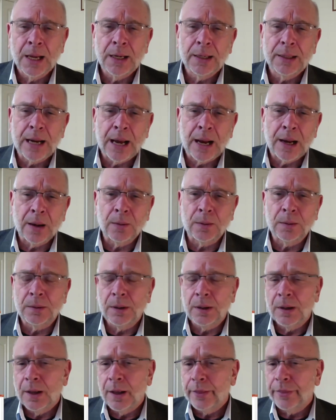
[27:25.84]
Now,
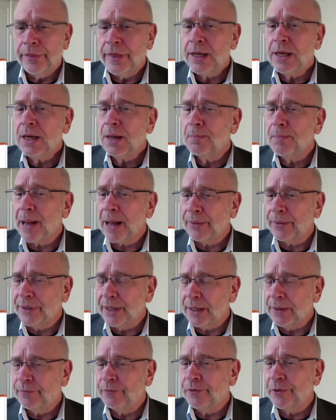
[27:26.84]
think about
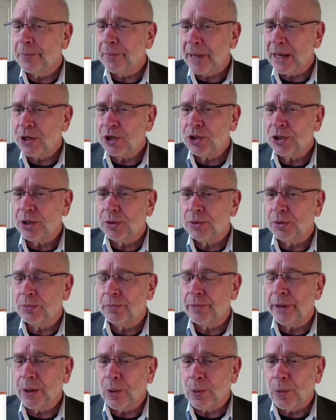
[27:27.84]
the information
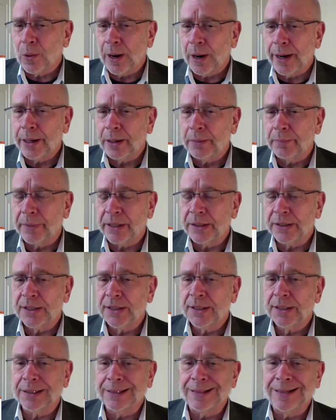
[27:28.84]

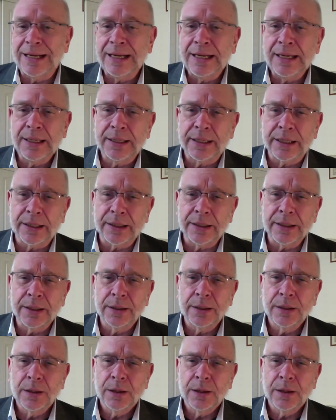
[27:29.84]
requirements needed